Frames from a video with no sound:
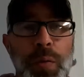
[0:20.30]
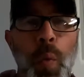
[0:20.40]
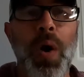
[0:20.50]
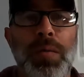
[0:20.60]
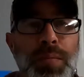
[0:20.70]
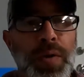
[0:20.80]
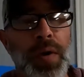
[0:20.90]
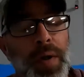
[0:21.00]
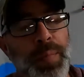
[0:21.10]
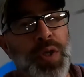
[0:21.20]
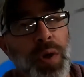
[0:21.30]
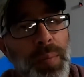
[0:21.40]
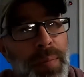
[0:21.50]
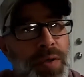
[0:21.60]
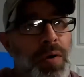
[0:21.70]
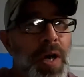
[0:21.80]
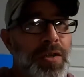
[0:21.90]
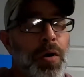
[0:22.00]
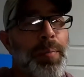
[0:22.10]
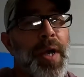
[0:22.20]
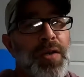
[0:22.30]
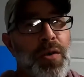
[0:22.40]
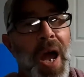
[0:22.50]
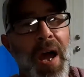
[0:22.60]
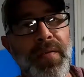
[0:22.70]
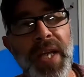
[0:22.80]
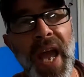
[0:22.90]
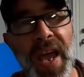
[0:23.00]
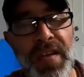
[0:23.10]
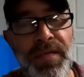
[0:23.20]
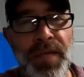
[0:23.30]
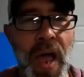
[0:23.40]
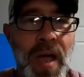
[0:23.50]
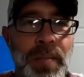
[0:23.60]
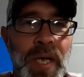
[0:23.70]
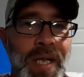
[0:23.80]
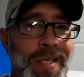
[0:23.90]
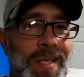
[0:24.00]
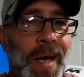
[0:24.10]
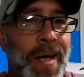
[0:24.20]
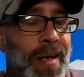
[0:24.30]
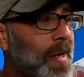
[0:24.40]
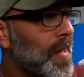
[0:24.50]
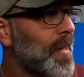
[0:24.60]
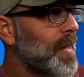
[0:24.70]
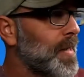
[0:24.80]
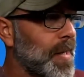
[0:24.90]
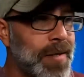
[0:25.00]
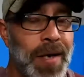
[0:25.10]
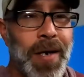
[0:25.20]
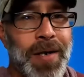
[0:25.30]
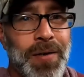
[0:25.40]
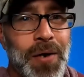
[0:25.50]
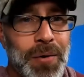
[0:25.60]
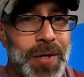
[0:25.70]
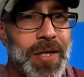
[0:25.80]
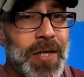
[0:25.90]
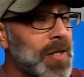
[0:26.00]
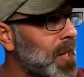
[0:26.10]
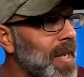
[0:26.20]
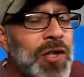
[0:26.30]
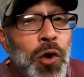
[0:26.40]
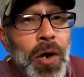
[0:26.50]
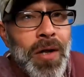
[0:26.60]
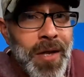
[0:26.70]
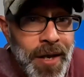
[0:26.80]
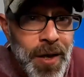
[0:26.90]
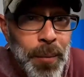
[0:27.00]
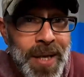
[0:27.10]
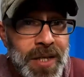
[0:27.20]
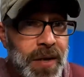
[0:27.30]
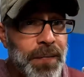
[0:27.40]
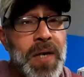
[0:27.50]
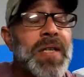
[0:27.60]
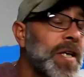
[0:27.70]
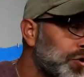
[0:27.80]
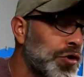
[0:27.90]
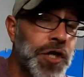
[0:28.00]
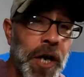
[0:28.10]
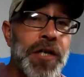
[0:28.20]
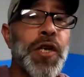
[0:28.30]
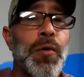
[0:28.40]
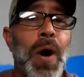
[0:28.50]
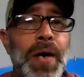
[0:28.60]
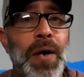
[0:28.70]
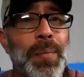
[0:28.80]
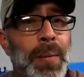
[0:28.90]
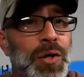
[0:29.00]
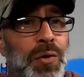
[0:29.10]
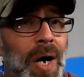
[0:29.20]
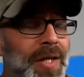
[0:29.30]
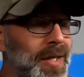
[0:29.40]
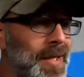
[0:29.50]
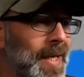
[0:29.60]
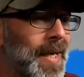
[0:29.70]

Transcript: and welcome to another episode of Bubba's Garage. I hope you guys are having a fabulous day. You guys are gonna notice that things are a little bit different. Things are changing right here at Bubba's Garage, and